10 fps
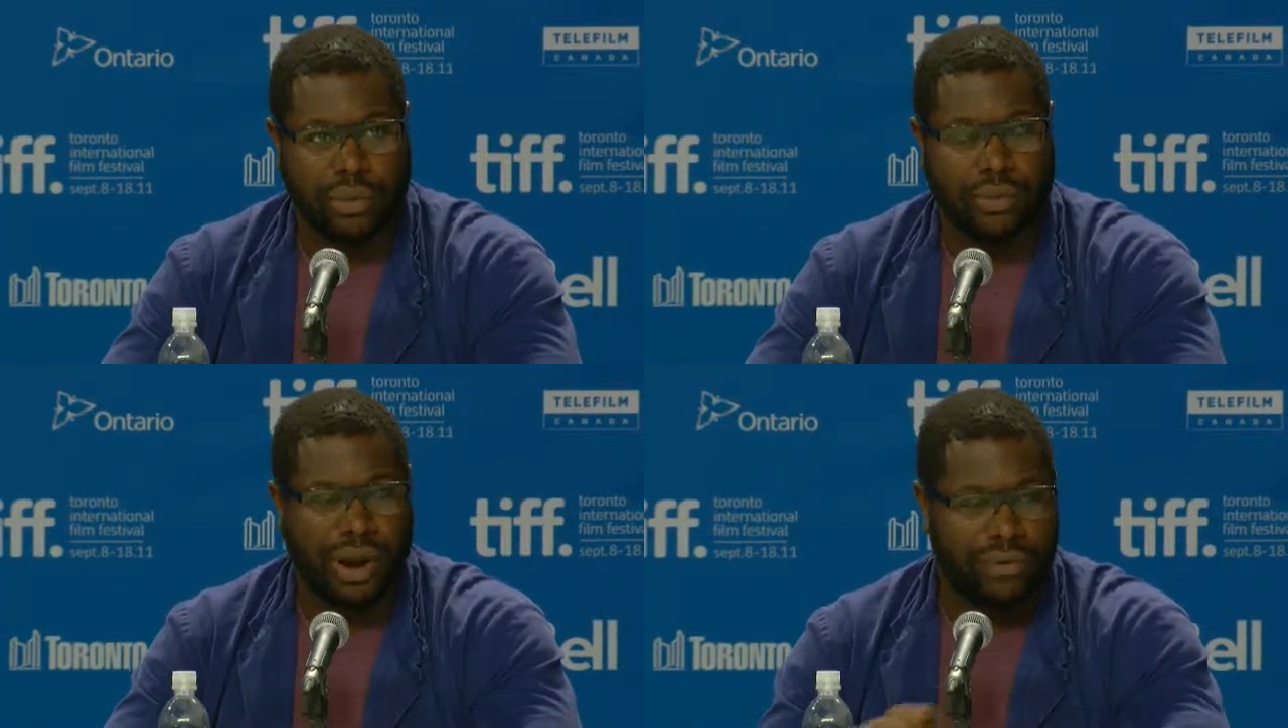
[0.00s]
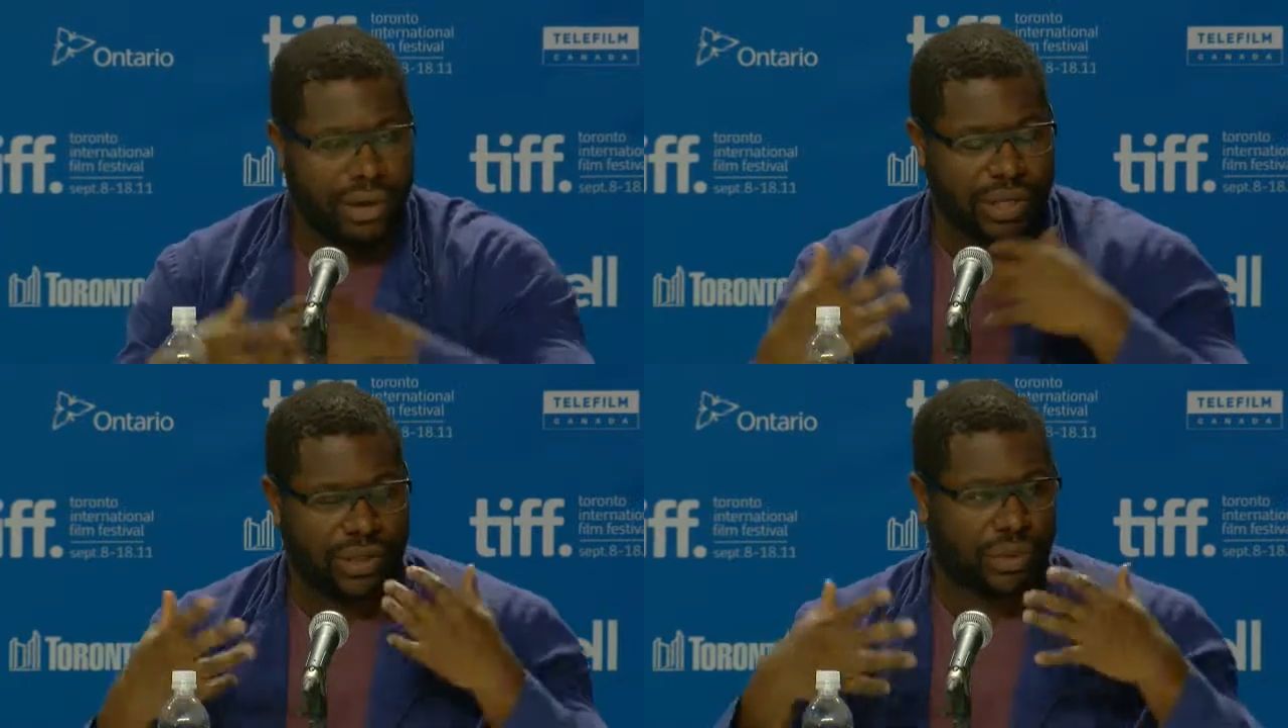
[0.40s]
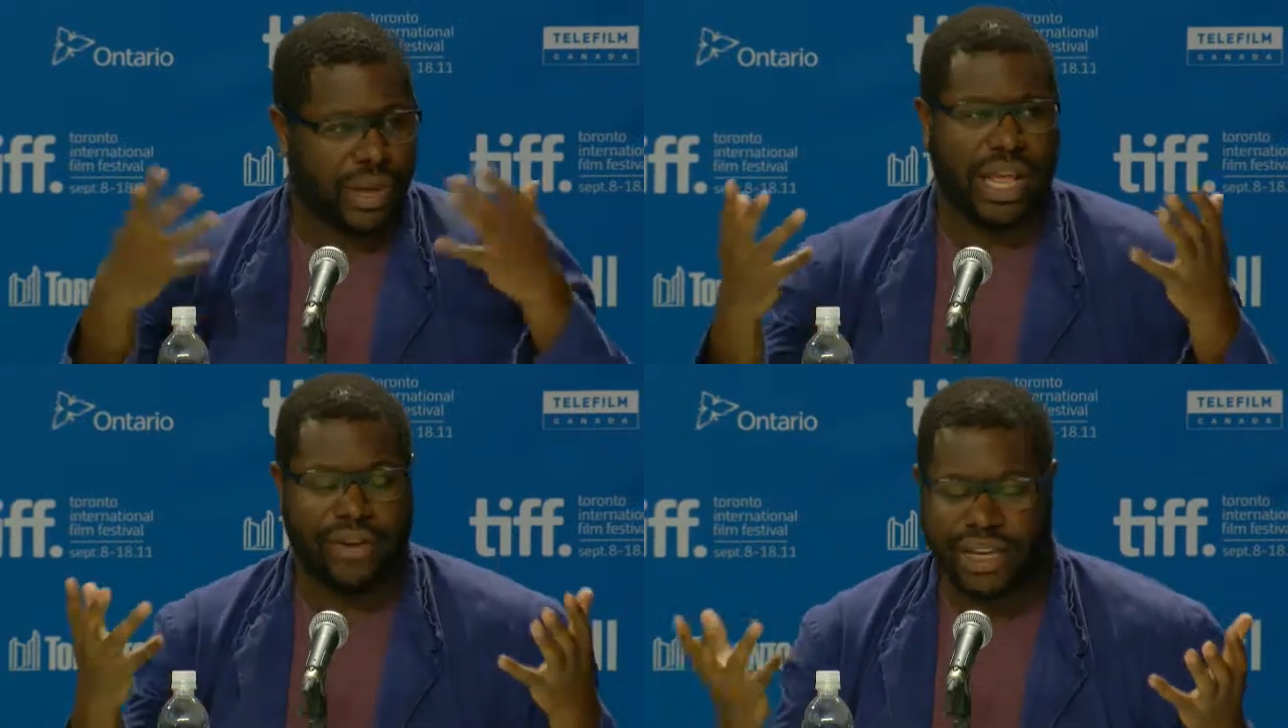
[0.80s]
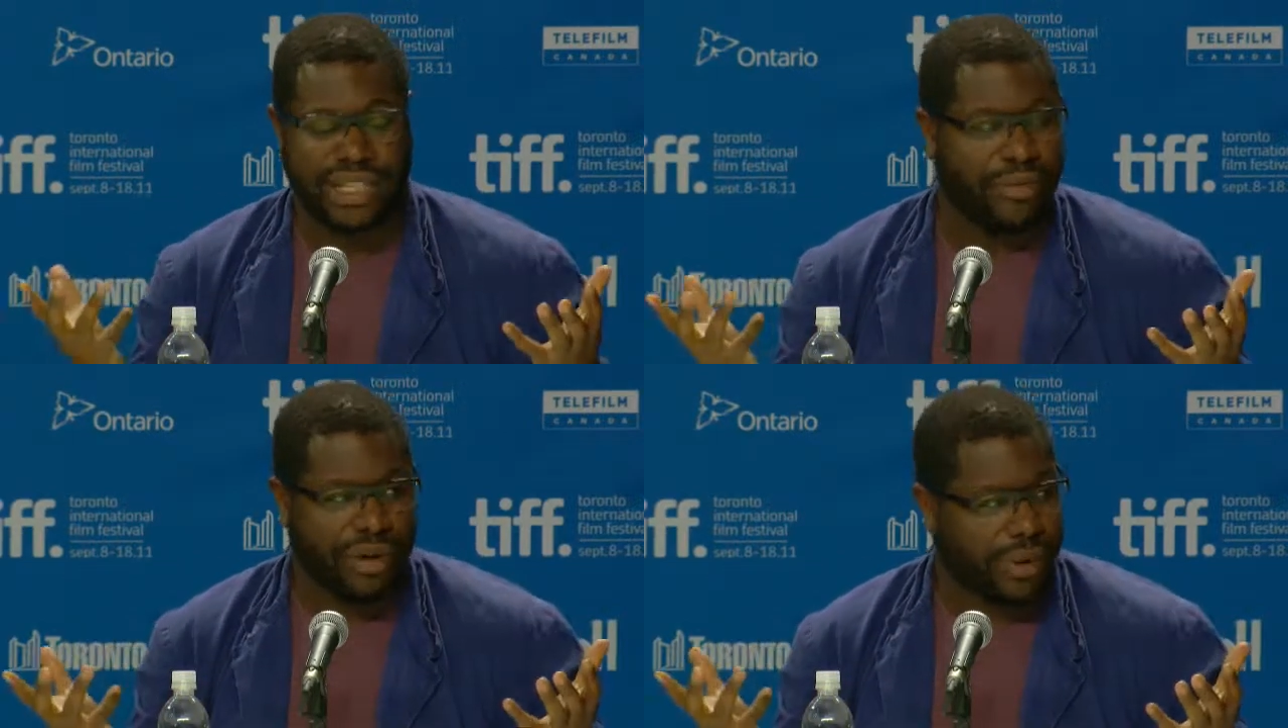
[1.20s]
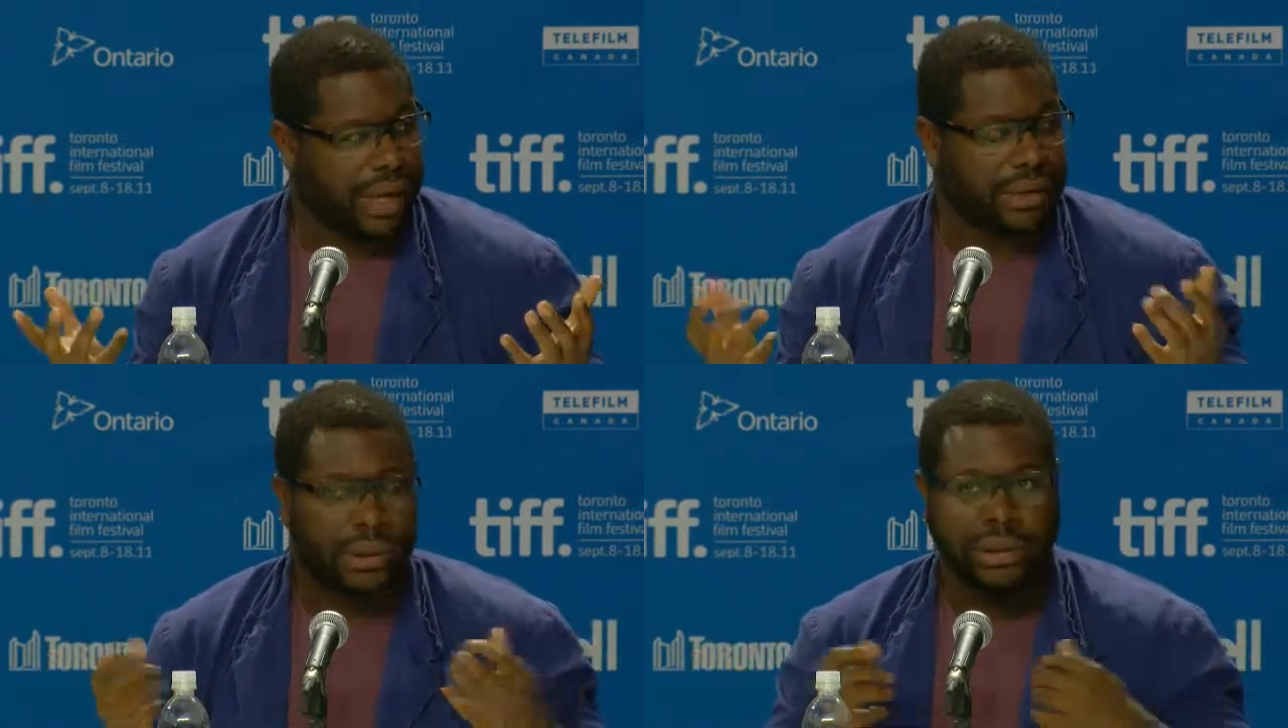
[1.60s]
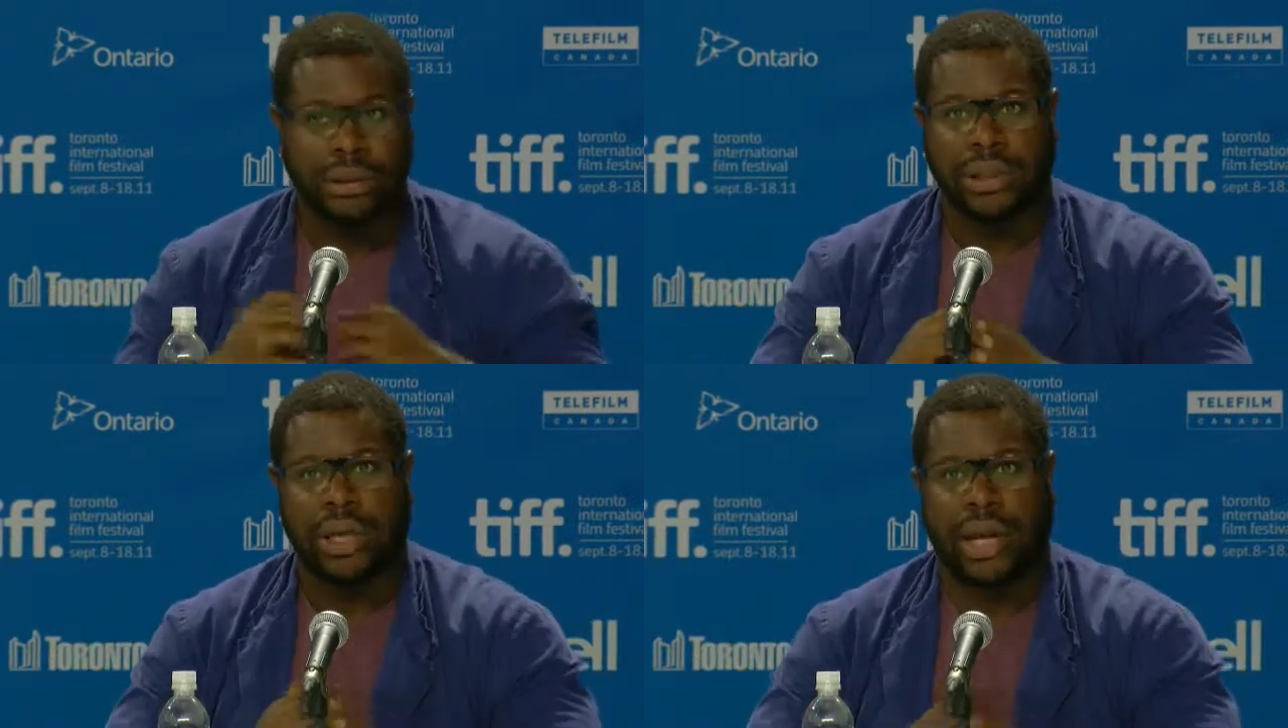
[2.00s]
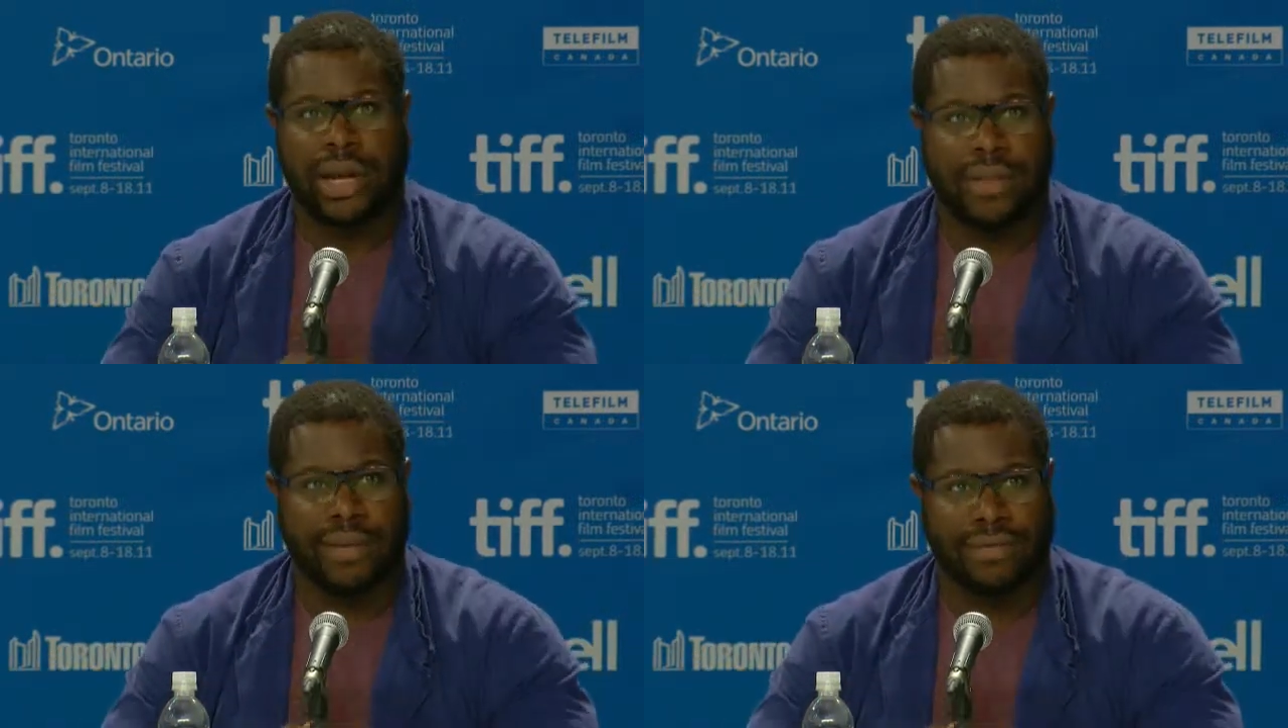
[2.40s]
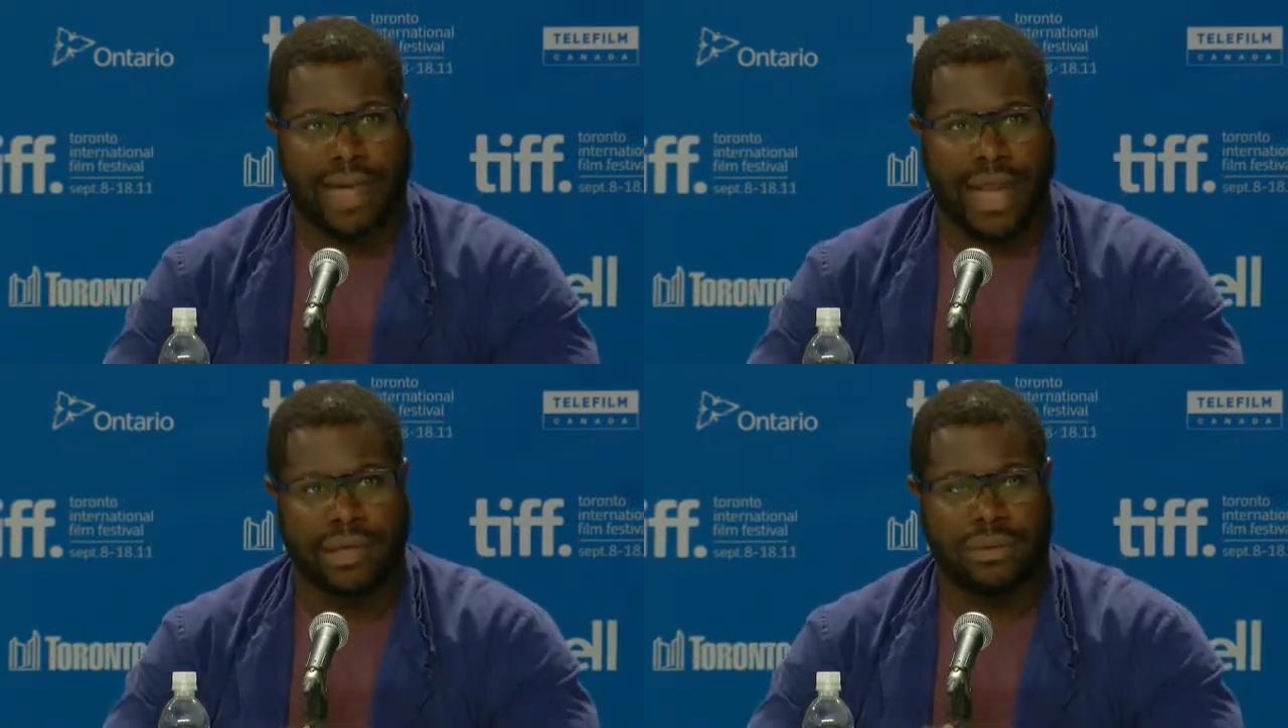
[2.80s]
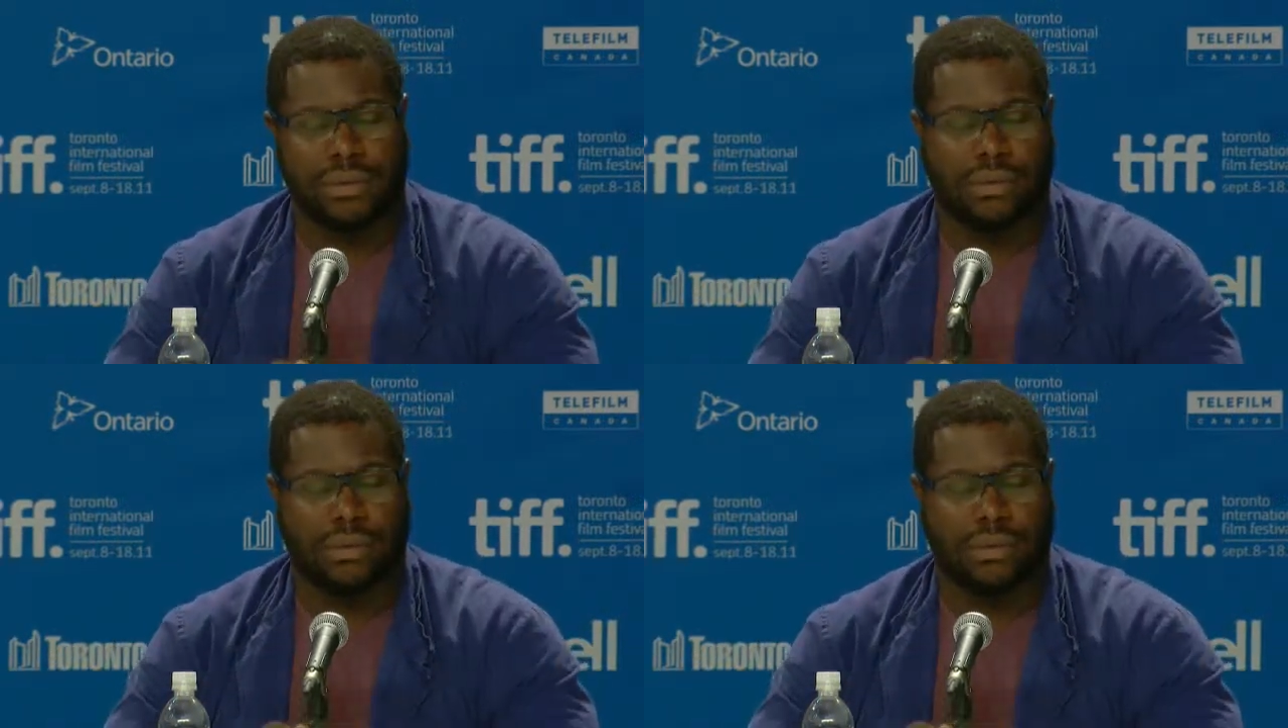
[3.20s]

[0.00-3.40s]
prevalent. It's everywhere, and I think that